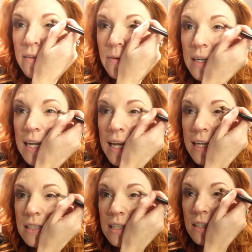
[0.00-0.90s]
So
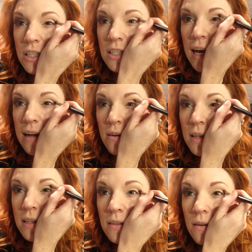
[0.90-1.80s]
enhancing the shadow
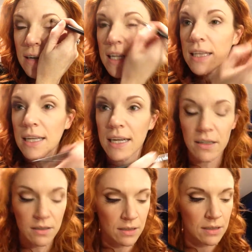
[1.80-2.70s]
that's already there.